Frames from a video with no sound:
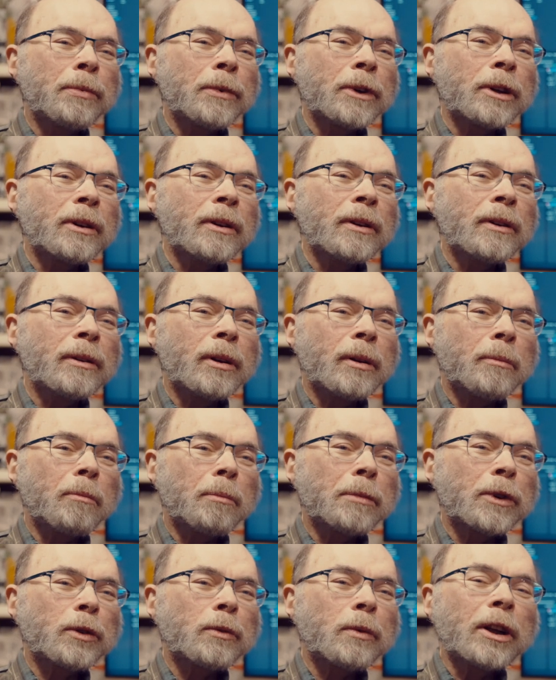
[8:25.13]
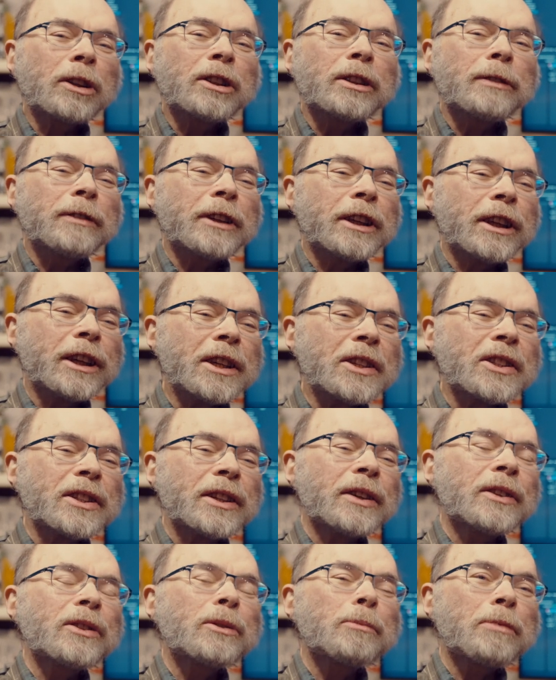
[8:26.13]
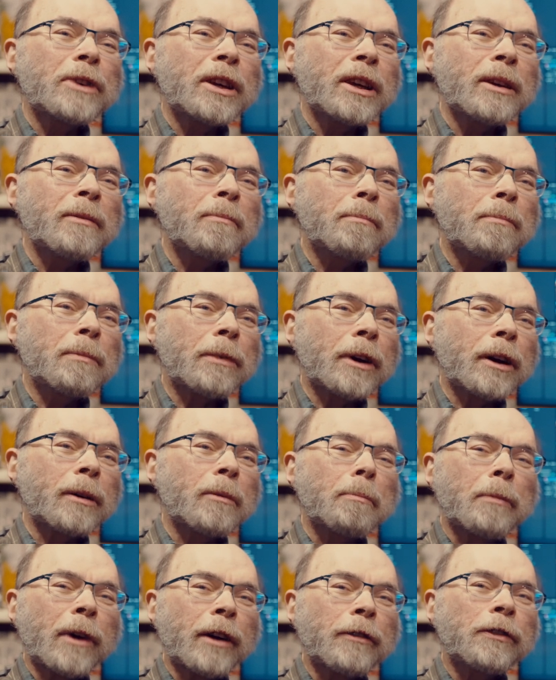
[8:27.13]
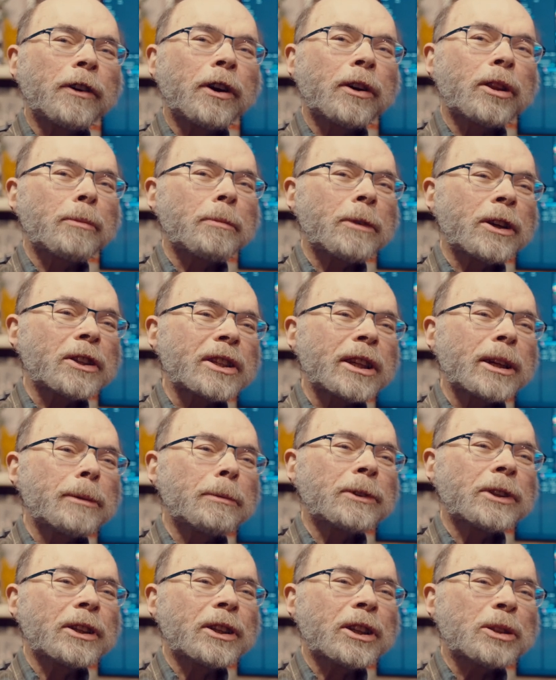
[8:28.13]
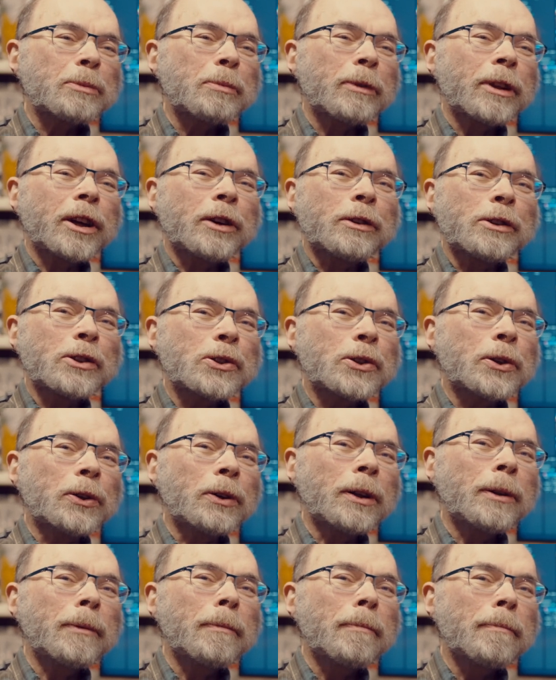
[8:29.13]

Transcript: but relatively easy to be by far the best table tennis player in school.